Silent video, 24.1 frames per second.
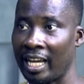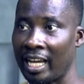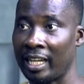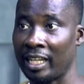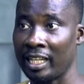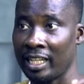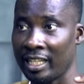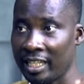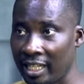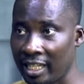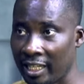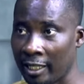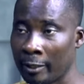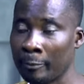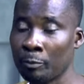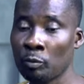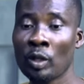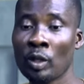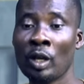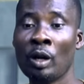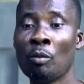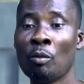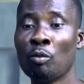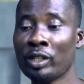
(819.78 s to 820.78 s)
ene de
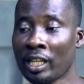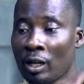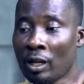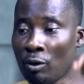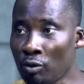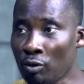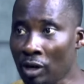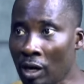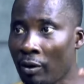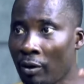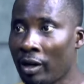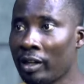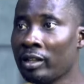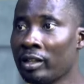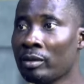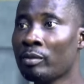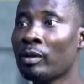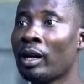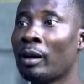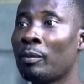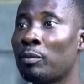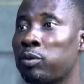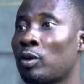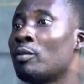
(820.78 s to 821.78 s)
munya wura wale ma
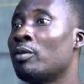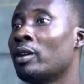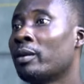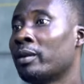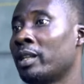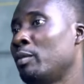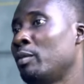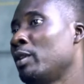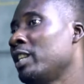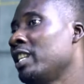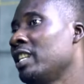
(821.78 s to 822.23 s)
problem na be